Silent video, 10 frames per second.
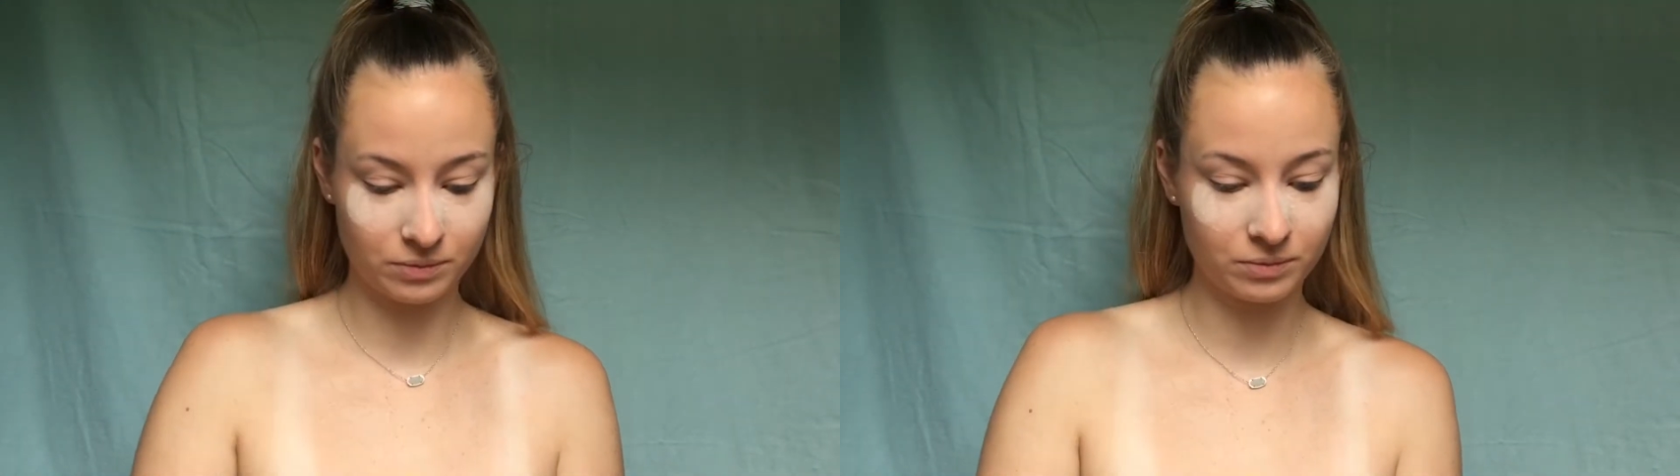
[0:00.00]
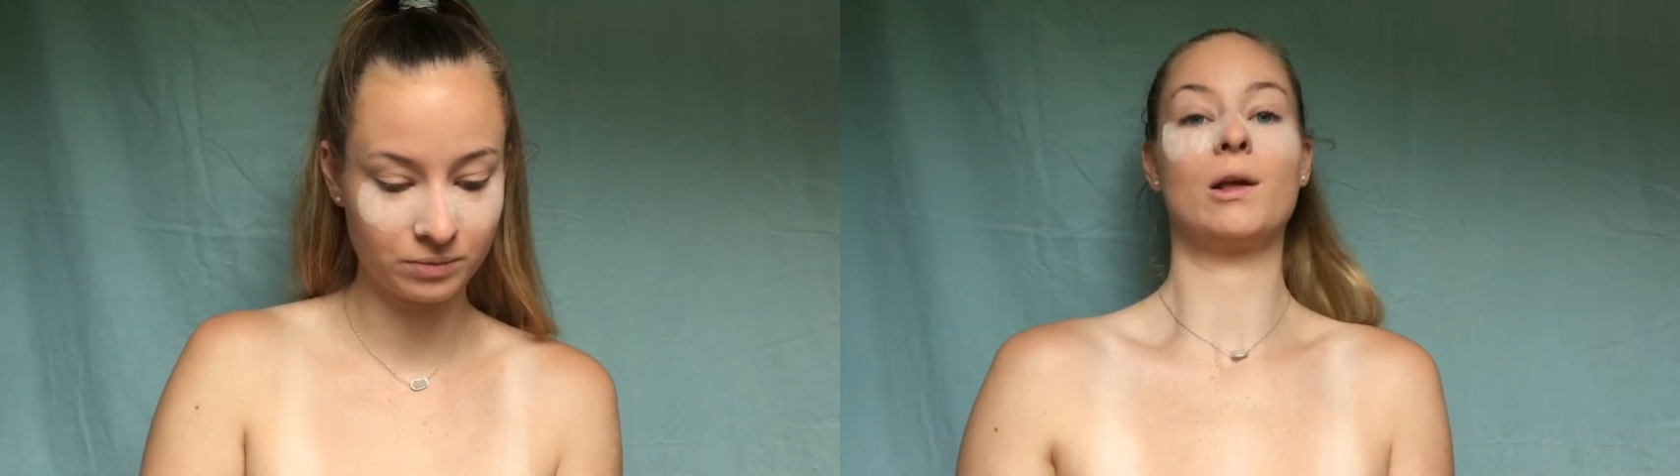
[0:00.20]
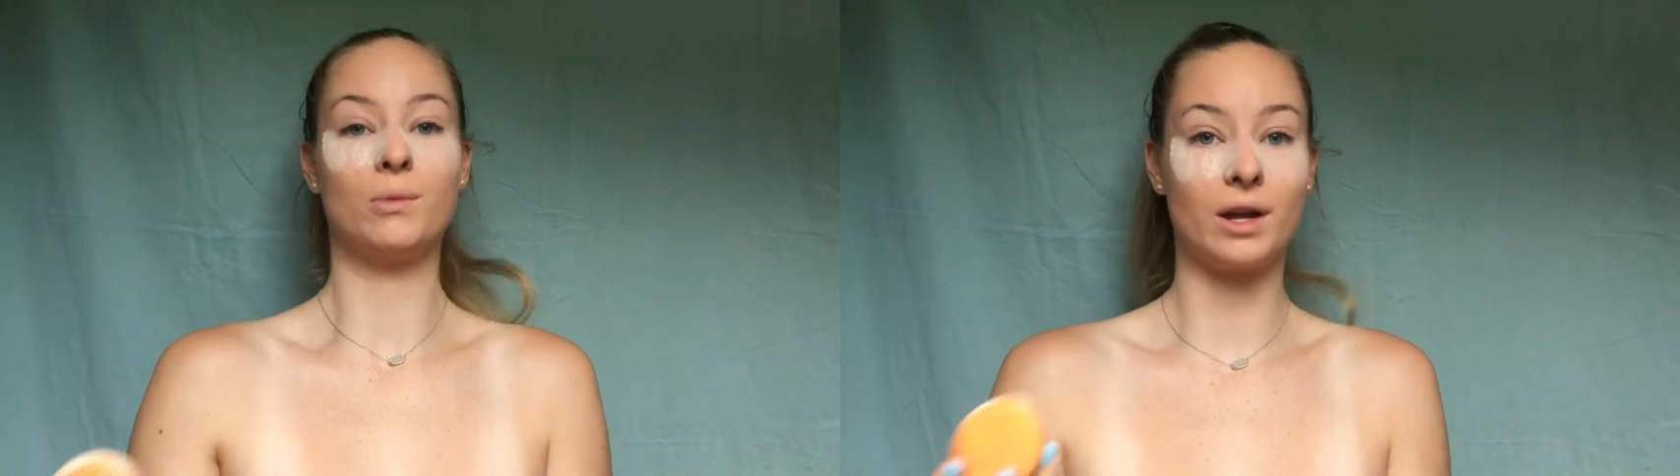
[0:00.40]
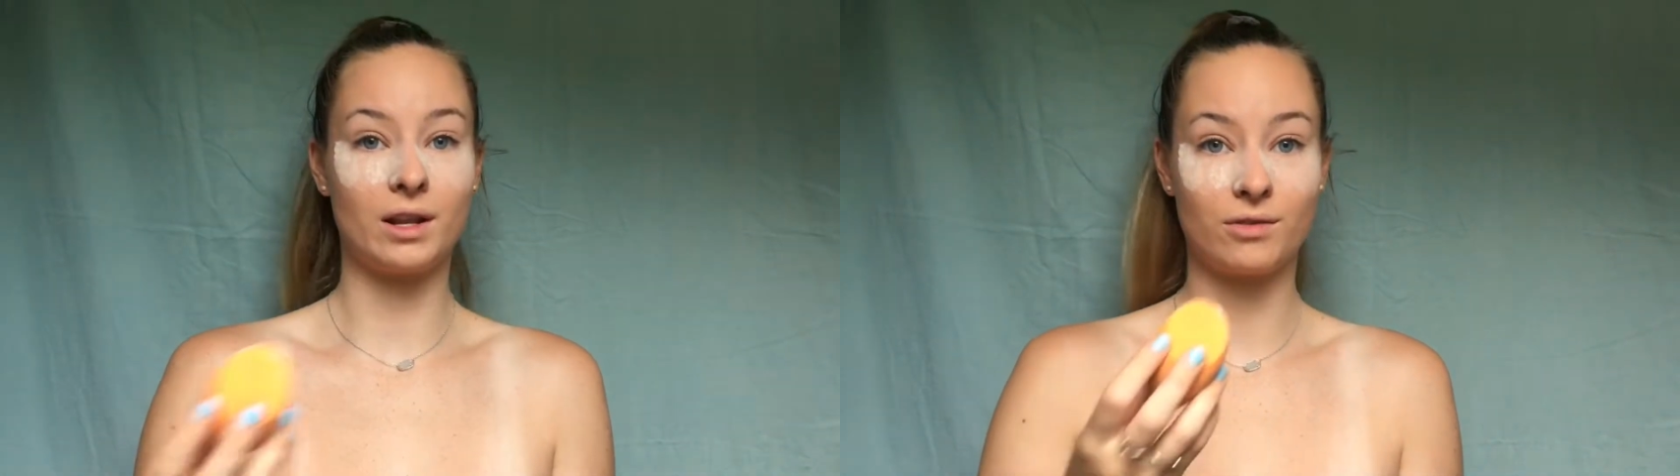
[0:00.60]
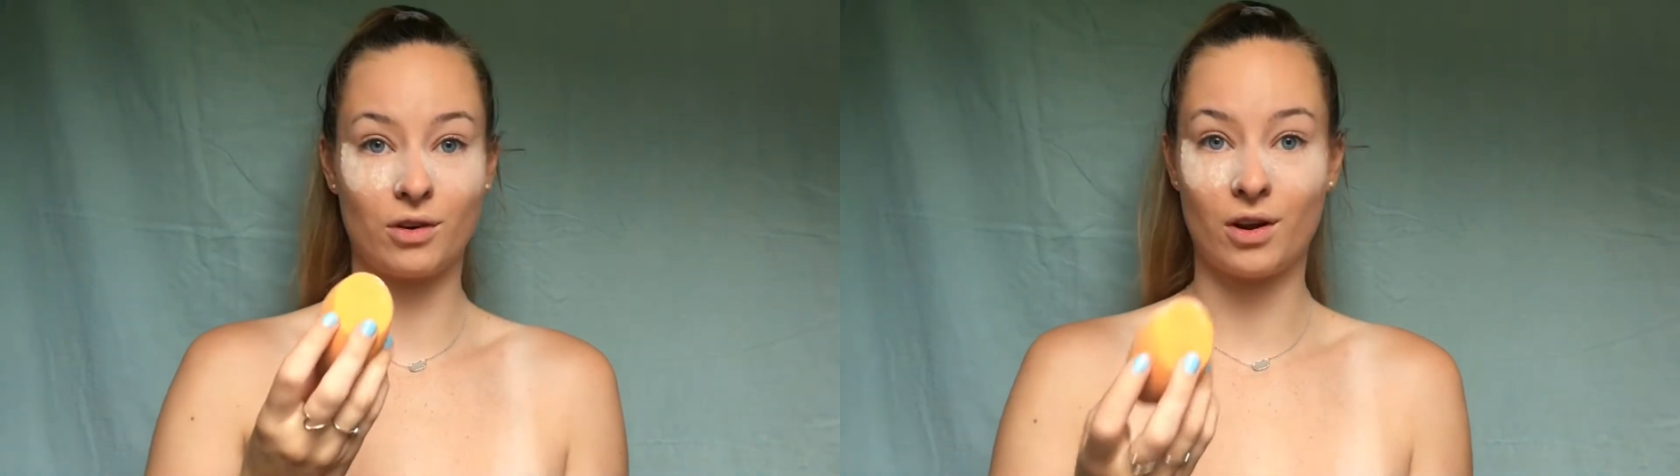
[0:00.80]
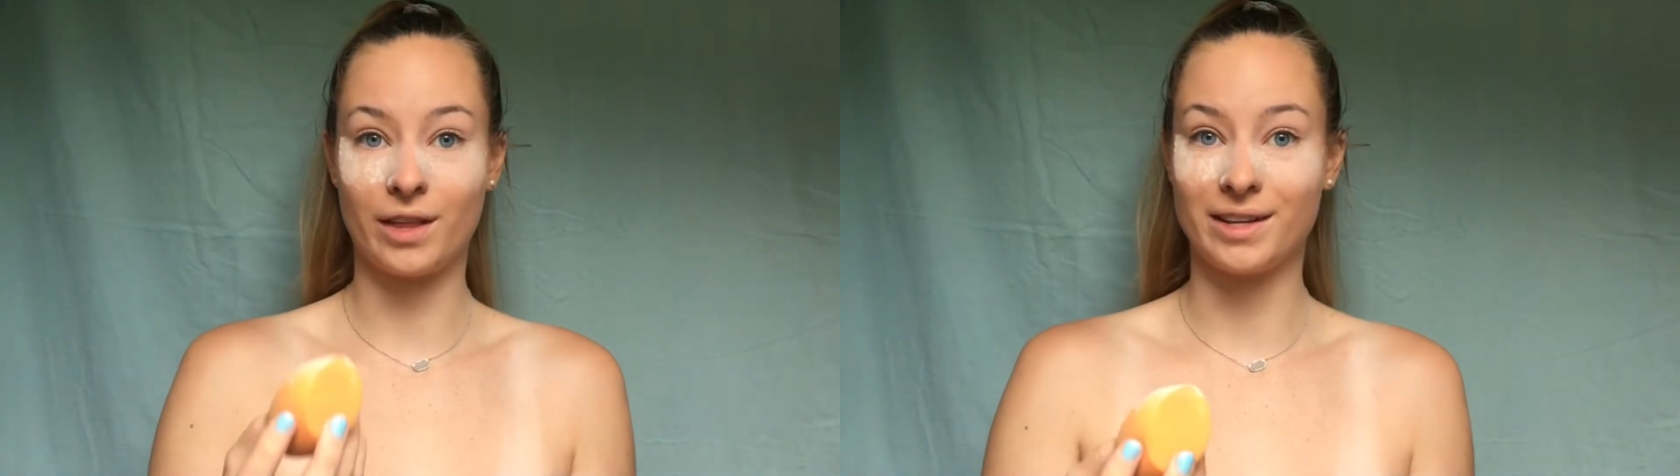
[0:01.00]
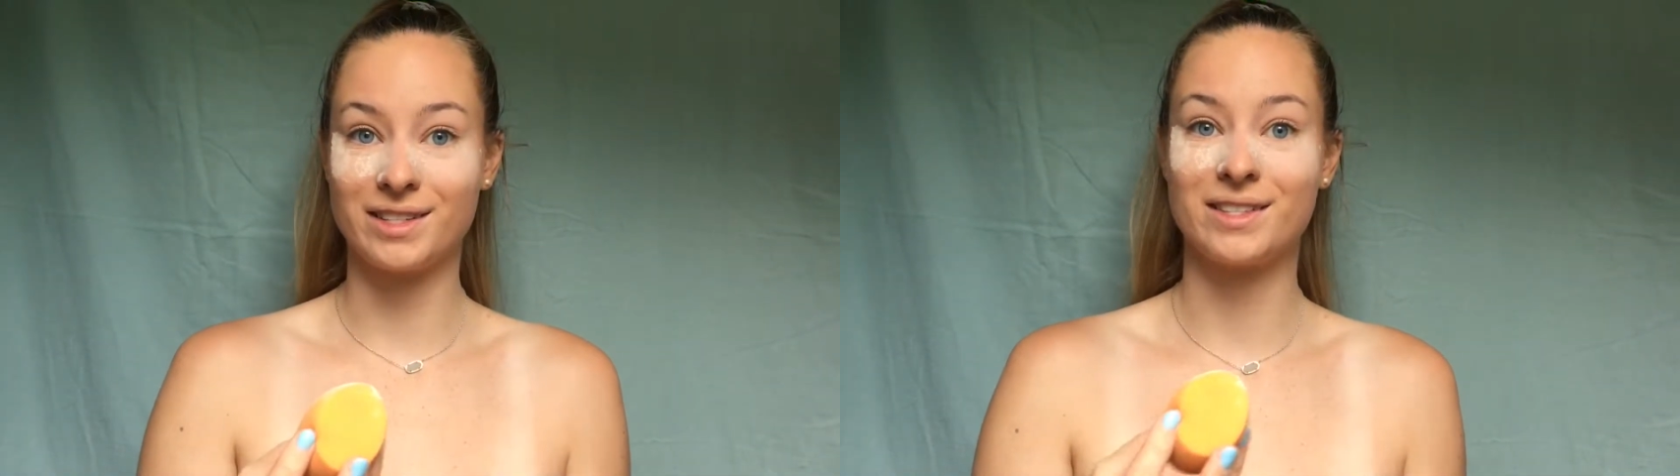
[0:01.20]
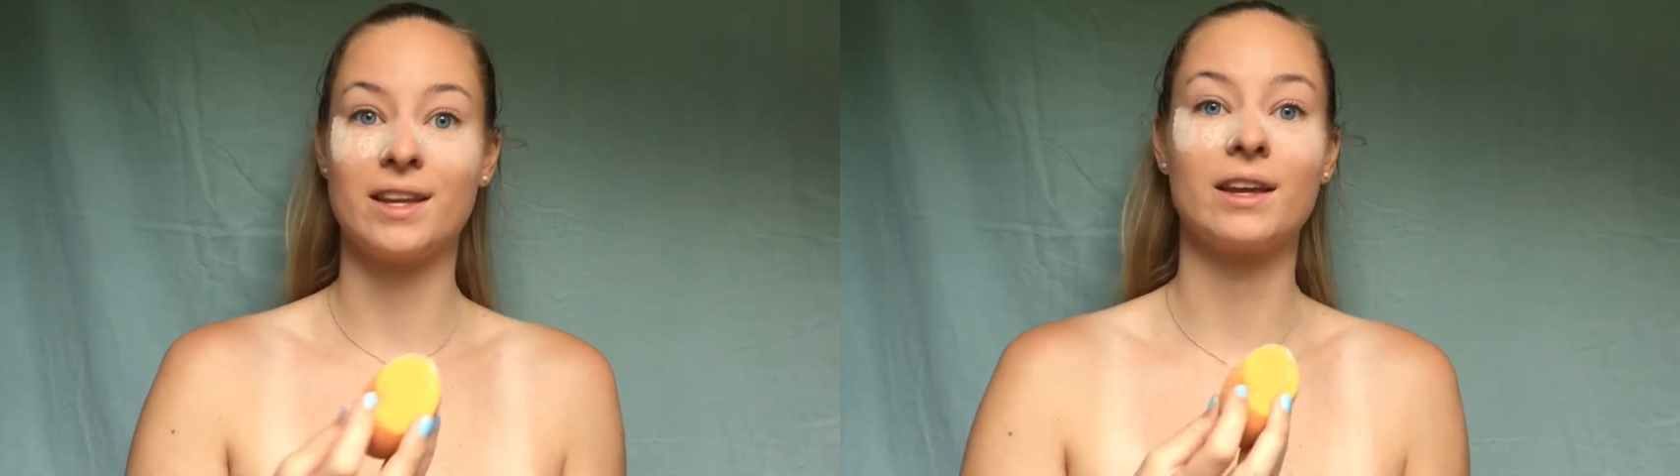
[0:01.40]
And then while I'm waiting for
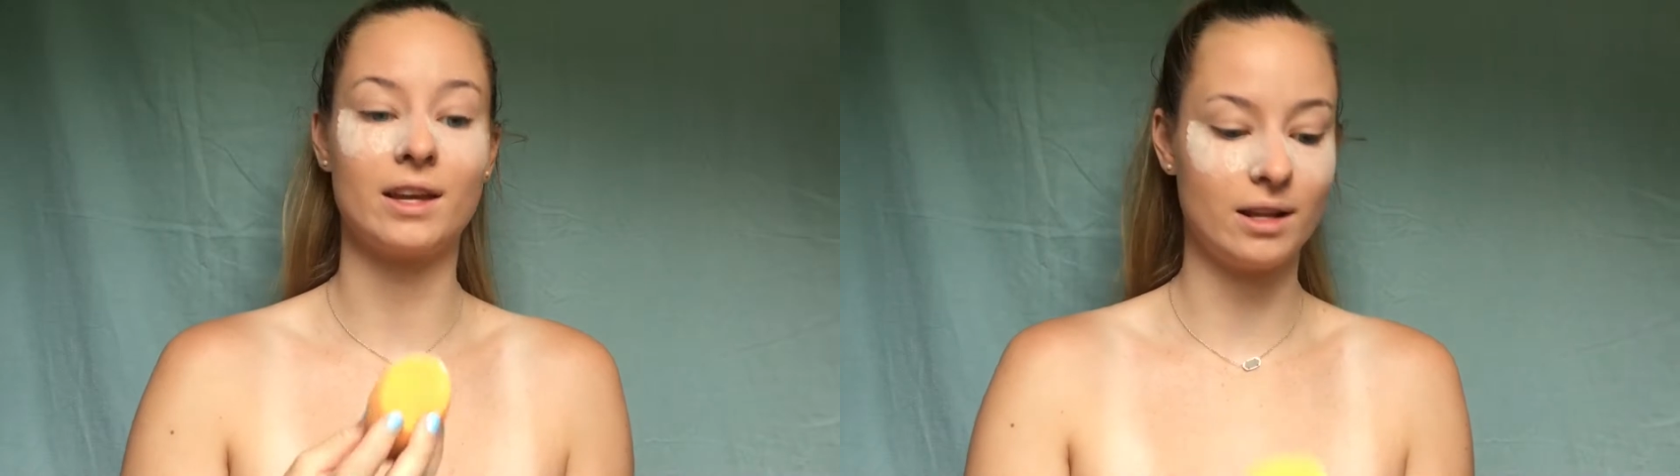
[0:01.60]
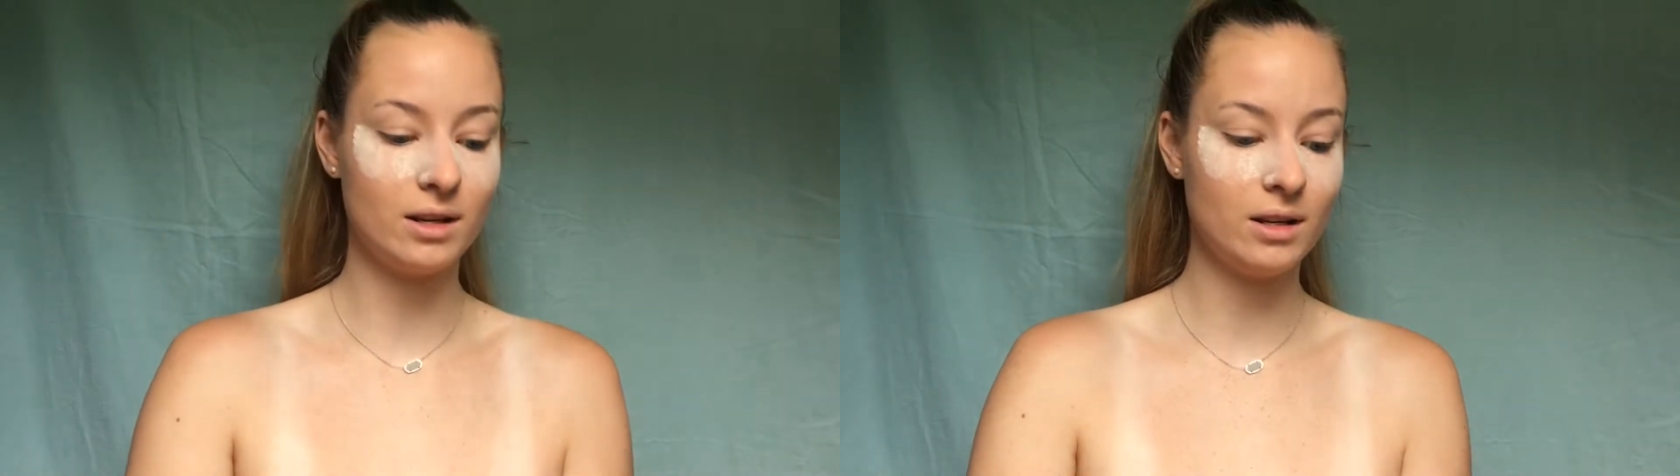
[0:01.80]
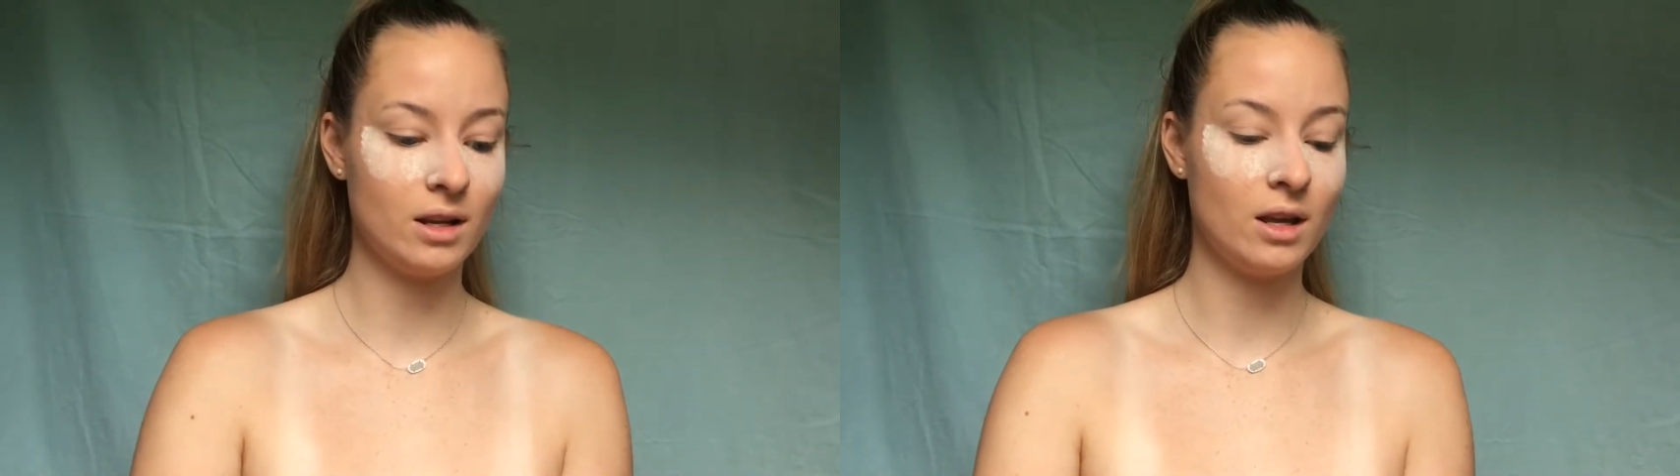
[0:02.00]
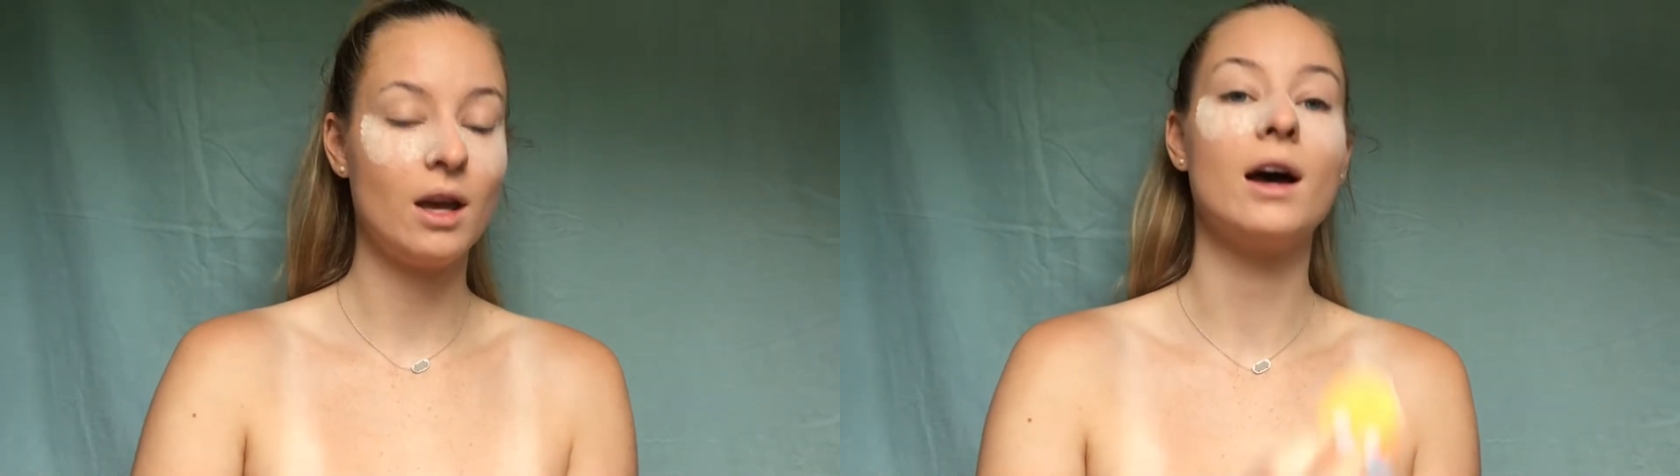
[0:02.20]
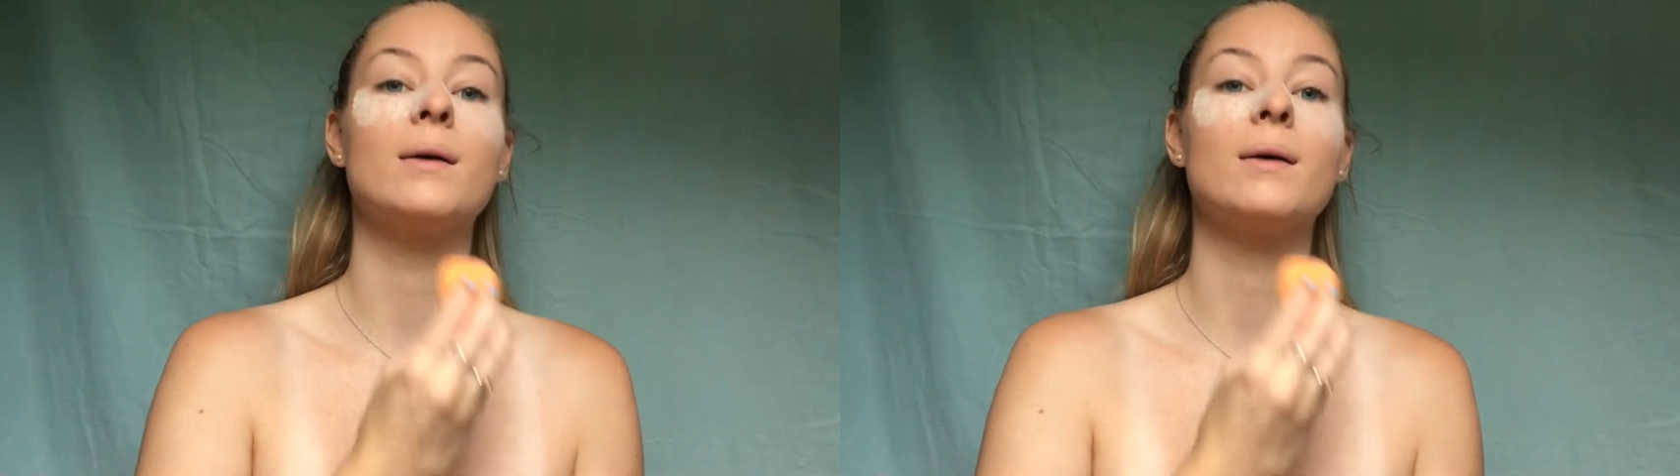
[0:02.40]
all that to sink in,